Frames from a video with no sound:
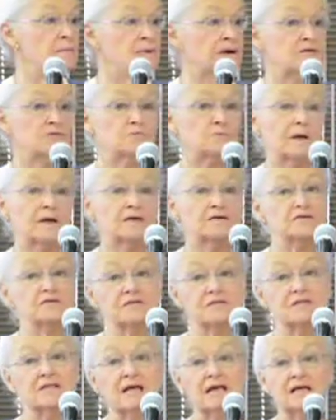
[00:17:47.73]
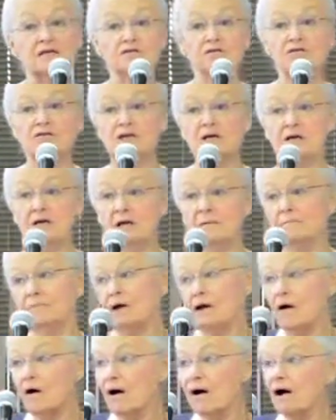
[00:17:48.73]
best place to teach
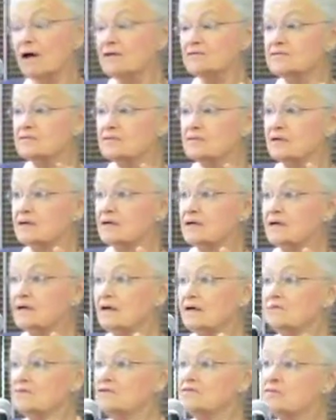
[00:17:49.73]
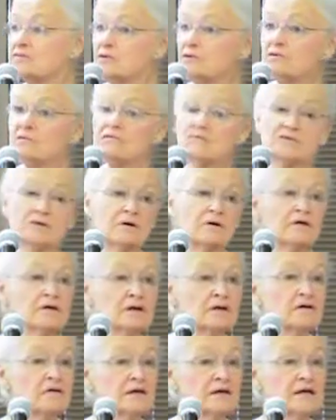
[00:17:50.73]
because the students aren't
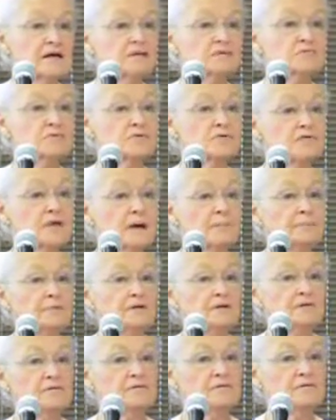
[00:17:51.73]
nearly as receptive.